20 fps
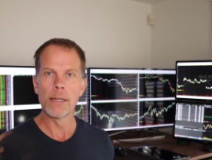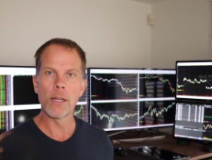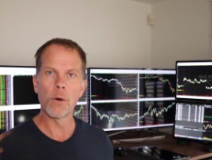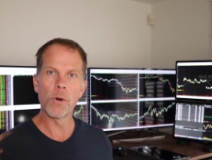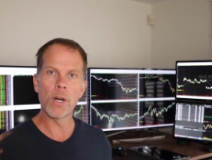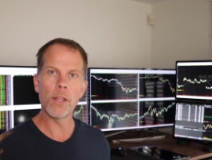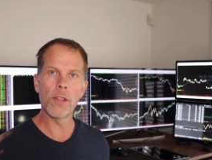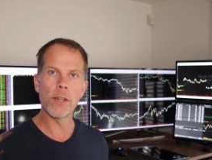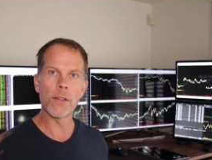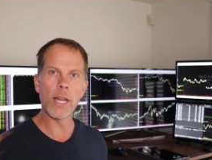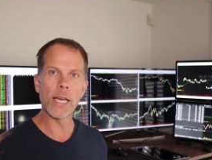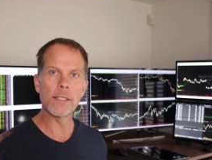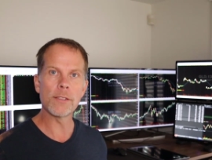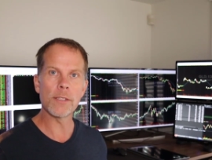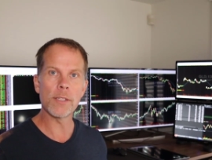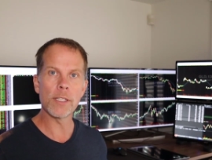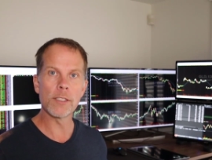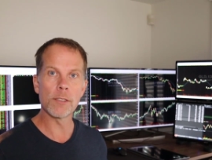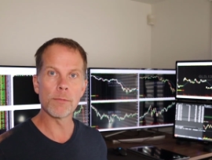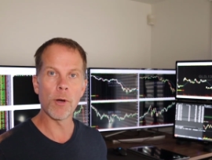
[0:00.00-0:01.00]
Now one of the
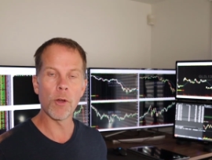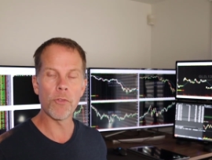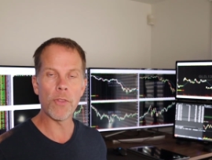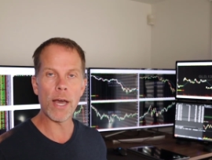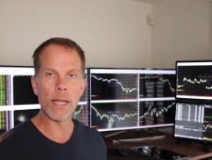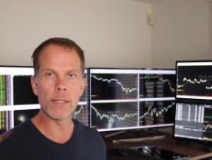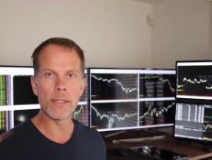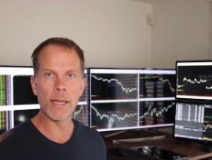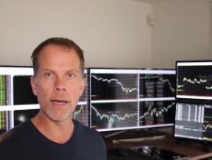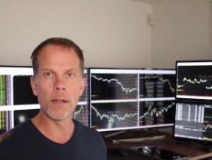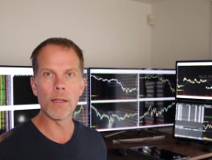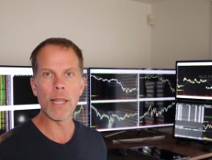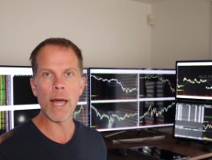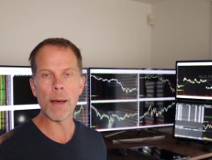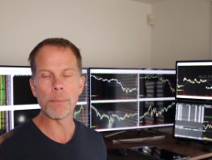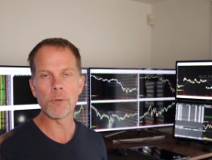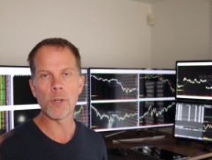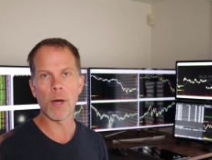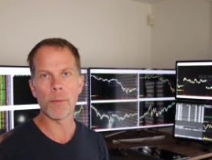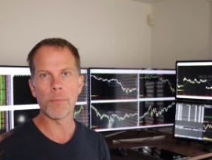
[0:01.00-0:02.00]
nice things about that Dell
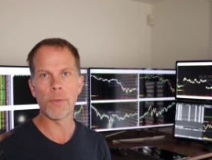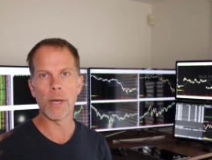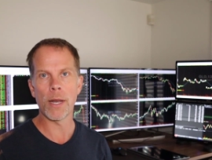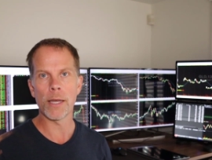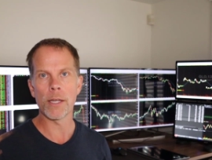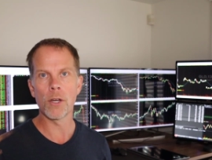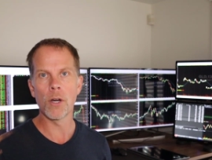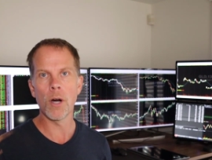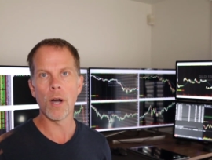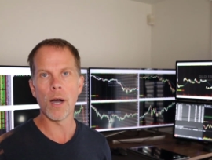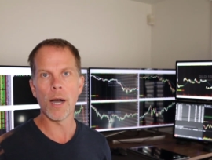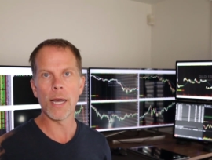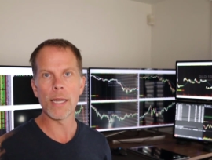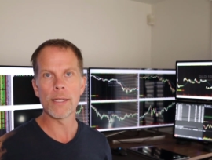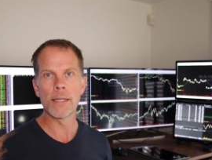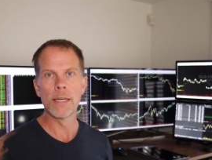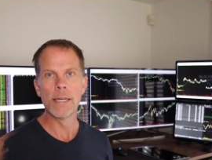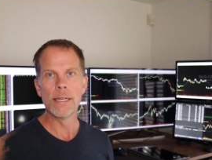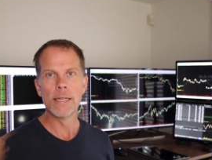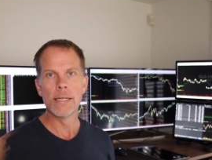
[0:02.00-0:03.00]
laptop that I got